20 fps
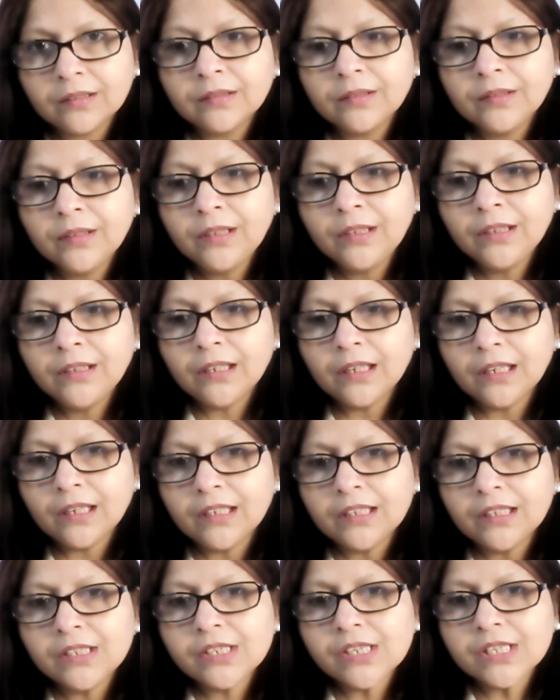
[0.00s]
Yeah,
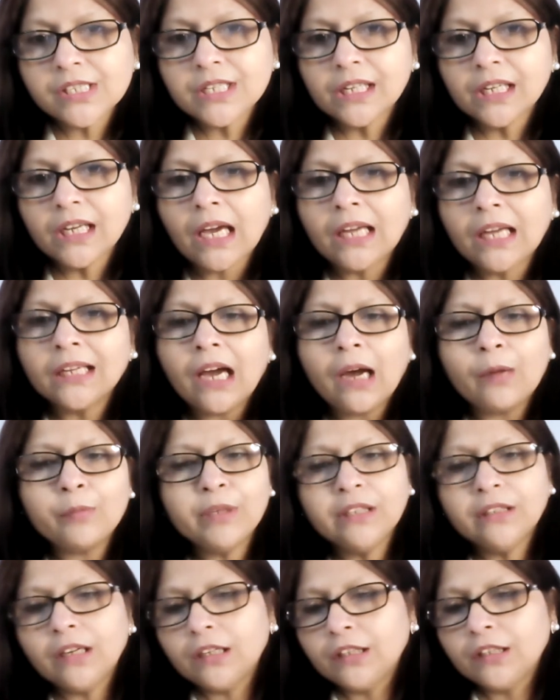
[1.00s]
interesting. And
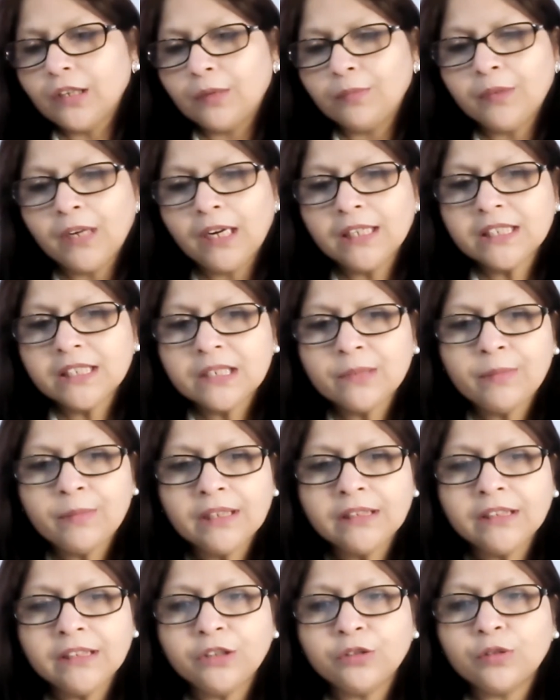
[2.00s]

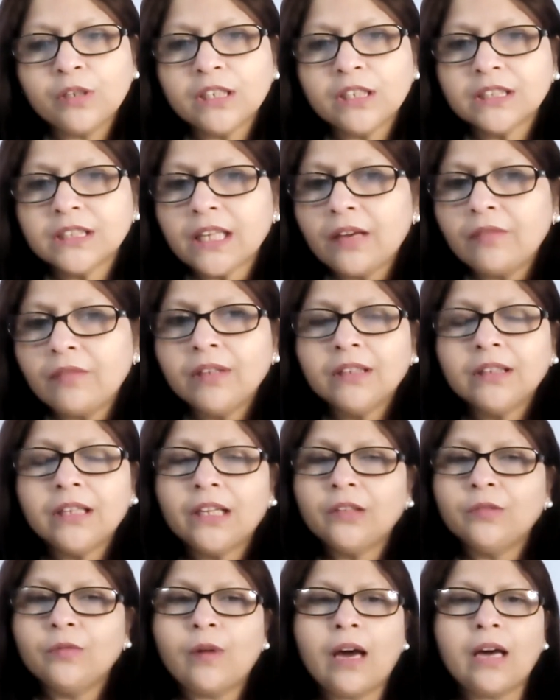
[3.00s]
ultimately you are saving the
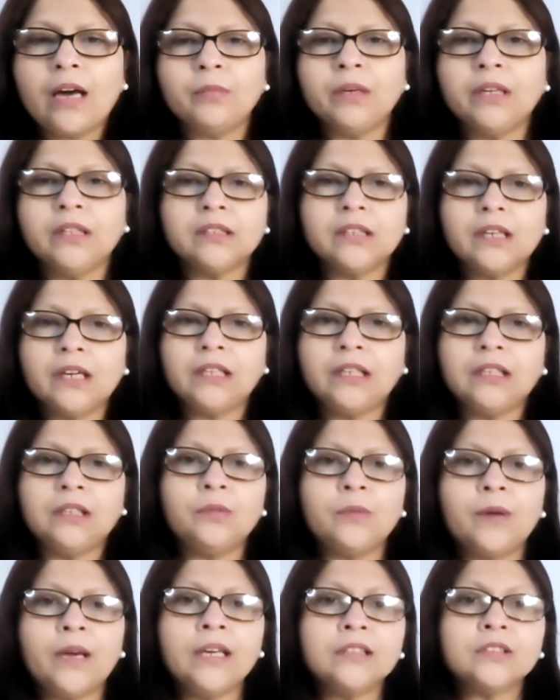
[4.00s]
environment
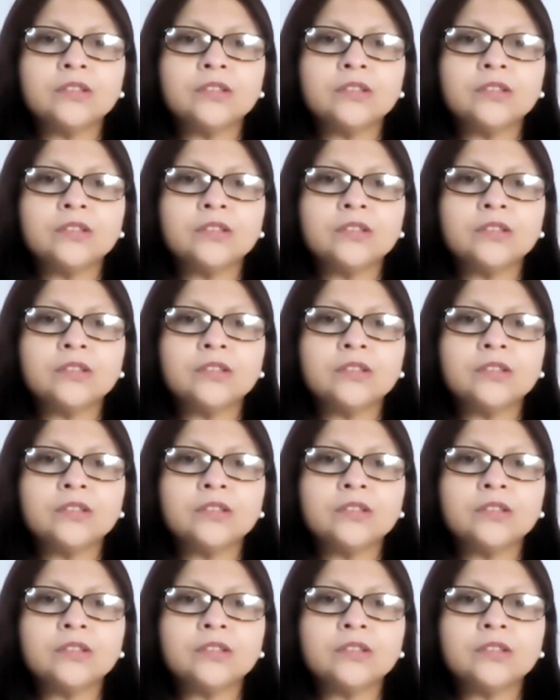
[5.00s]
anyway.